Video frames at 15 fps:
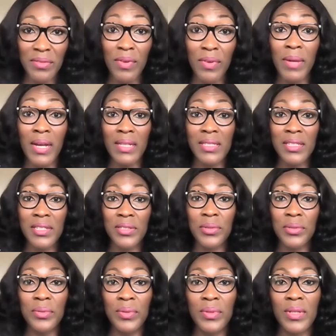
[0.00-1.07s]
from
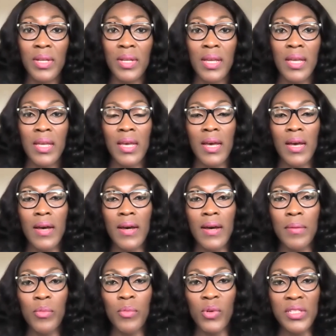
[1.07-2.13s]
Atanu.
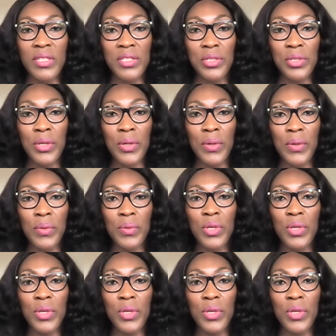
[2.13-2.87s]
Wants to know,